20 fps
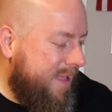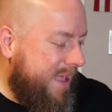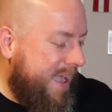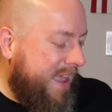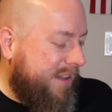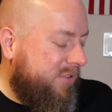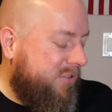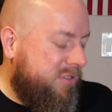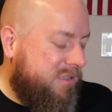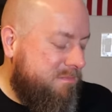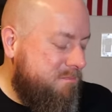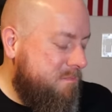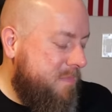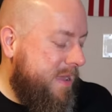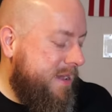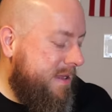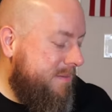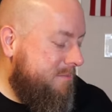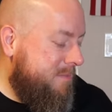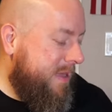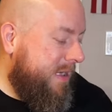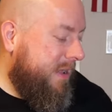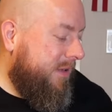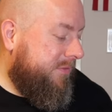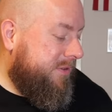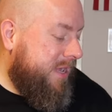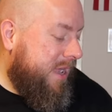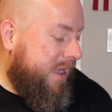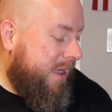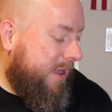Had those many, many
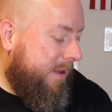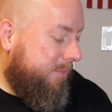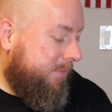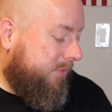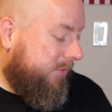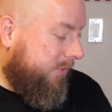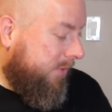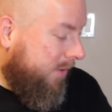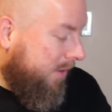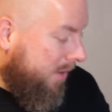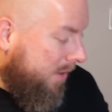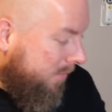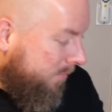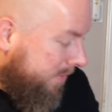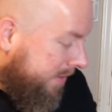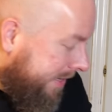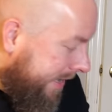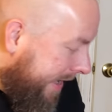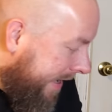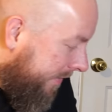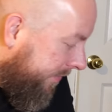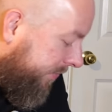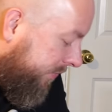of times. We got